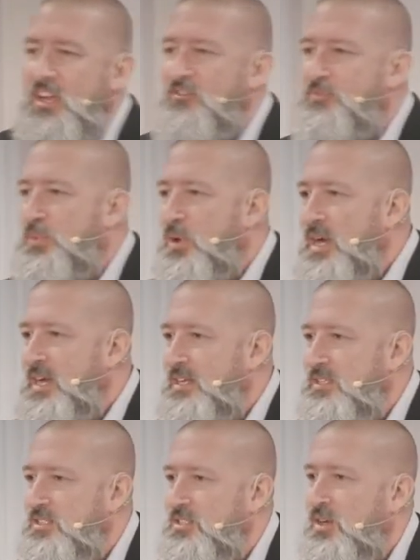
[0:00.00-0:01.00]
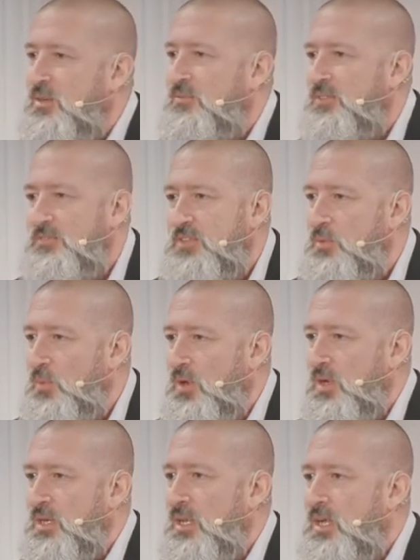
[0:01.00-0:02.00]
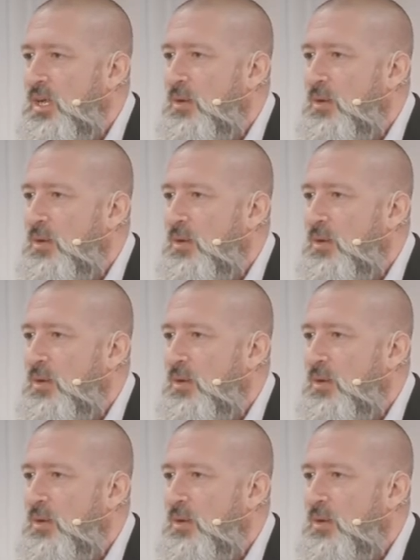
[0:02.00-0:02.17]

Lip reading: have prayed in Psalm 51